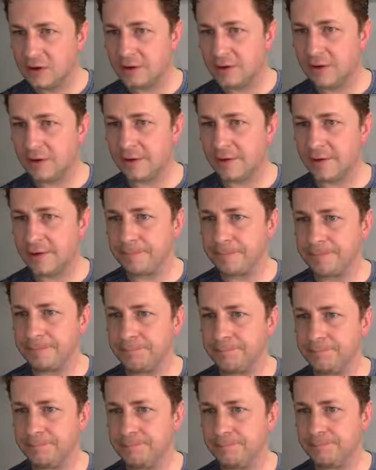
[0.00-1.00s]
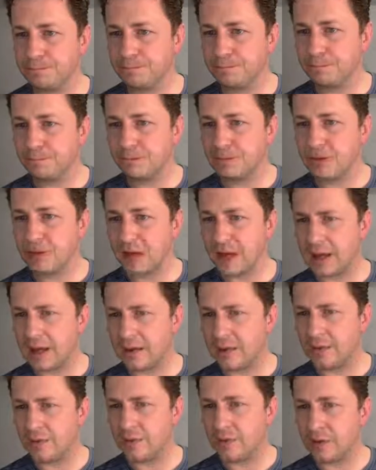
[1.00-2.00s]
Um, I
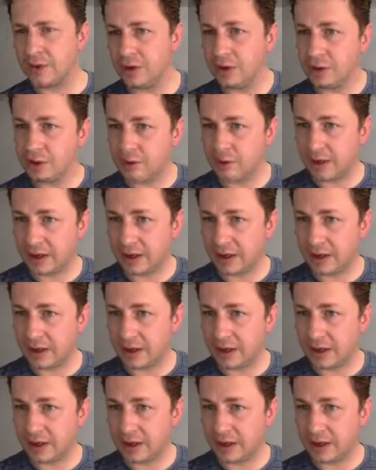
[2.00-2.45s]
don't want to do